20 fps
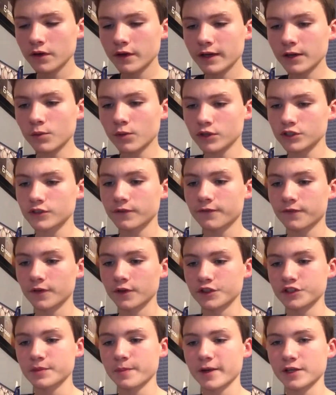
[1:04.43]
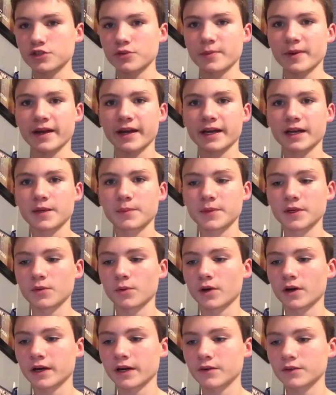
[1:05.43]
And watch the first special pack be a
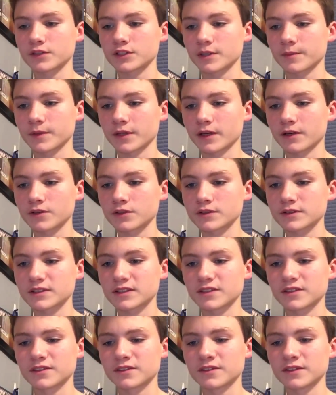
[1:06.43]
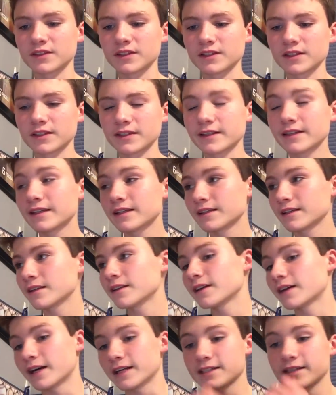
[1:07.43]
walkout, something else. No.
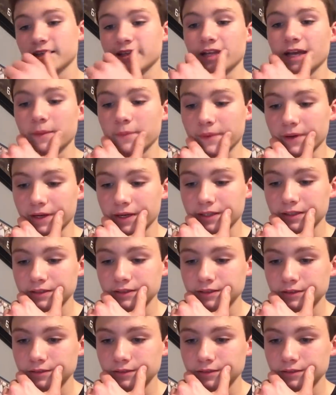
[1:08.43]
I take that back.